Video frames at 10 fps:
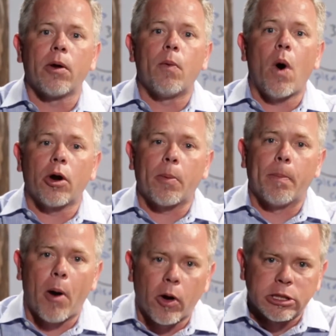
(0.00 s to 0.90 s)
water
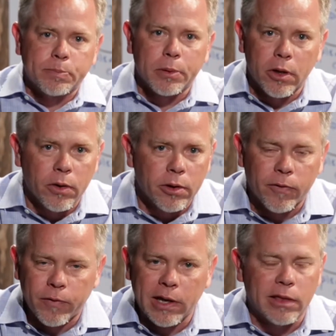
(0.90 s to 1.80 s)
parts below their
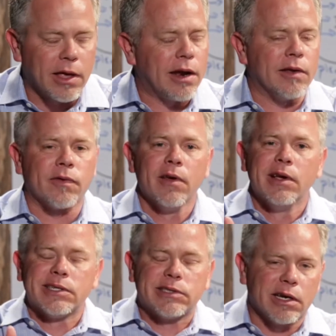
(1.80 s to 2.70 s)
feet. That is
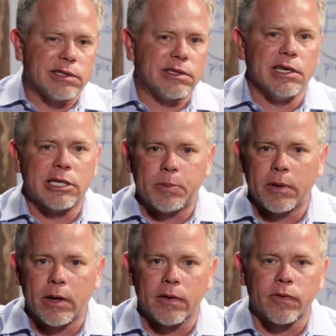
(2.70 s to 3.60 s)
such the
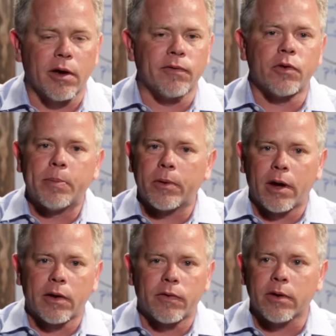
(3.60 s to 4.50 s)
experience of
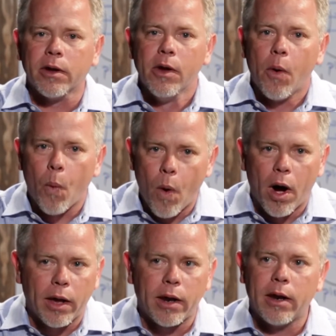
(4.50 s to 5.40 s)
reproduction.
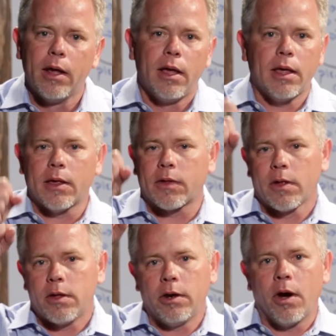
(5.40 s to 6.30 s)
One is,
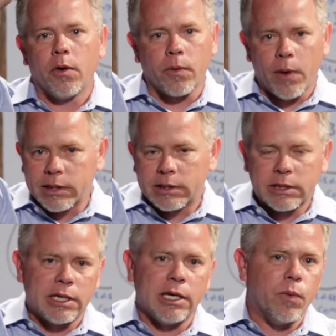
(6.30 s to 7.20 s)
the Red
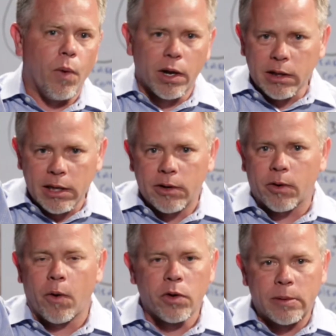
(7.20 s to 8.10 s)
Sea, one
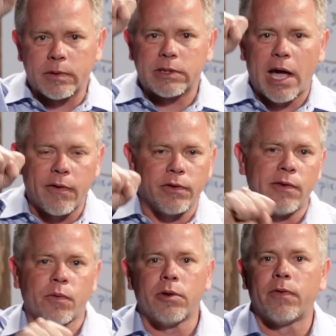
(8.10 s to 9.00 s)
leader holding up the staff and
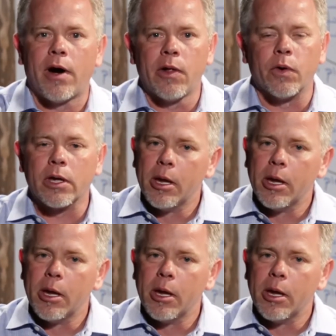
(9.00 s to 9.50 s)
everyone following.